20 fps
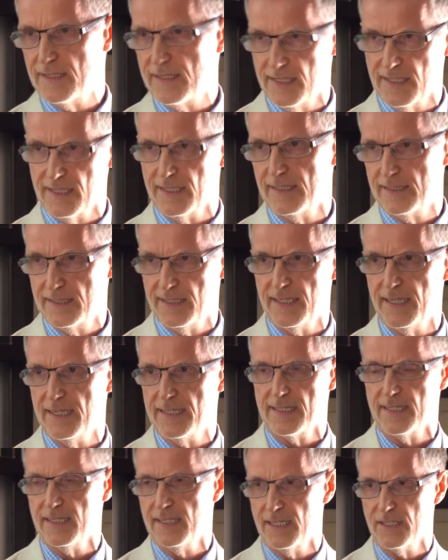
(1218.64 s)
in
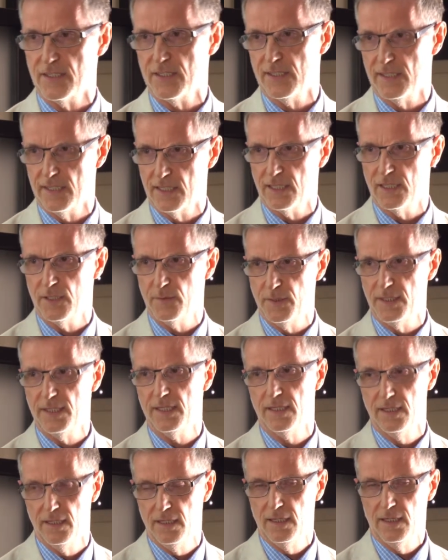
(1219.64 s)
today's connection economy,
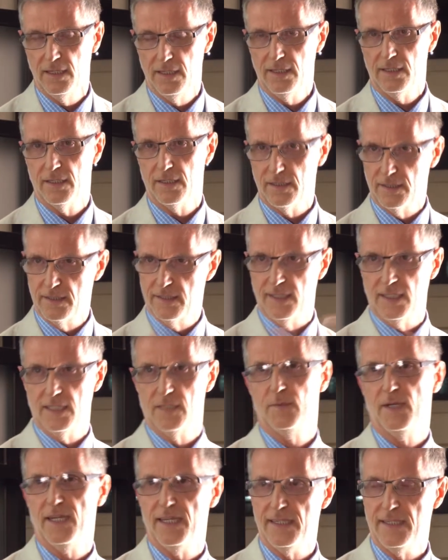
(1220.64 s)
you've got to think
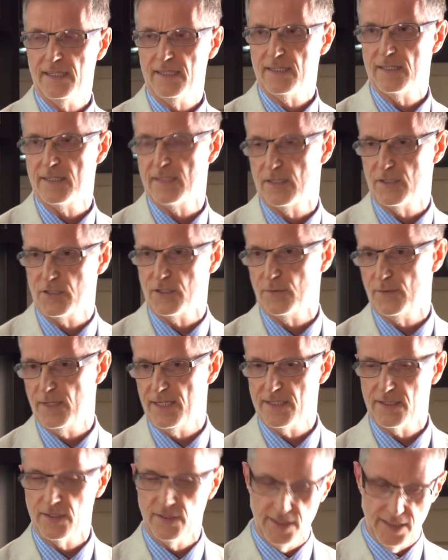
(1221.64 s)
about it in such a way
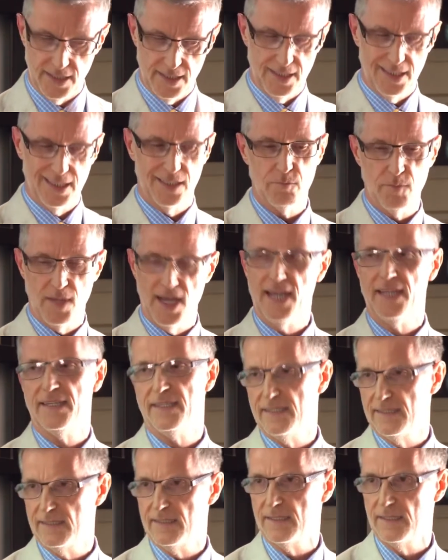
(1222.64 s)
so that you can
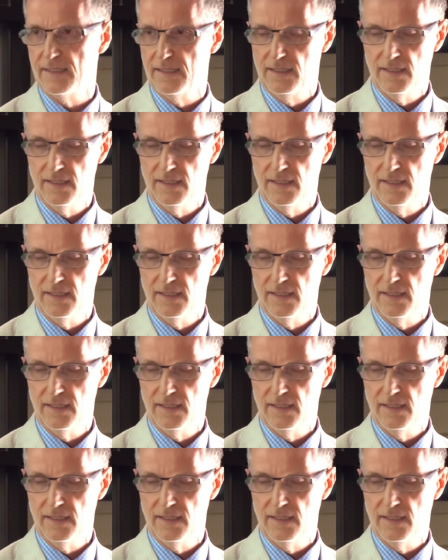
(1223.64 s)
command